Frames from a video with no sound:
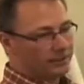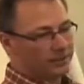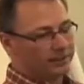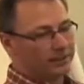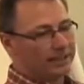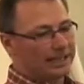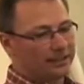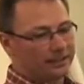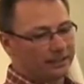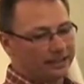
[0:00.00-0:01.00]
and the
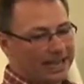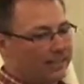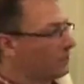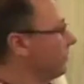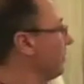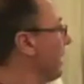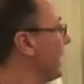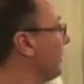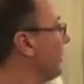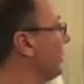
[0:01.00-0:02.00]
lead and acid in
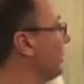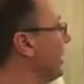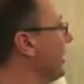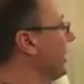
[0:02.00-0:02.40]
batteries.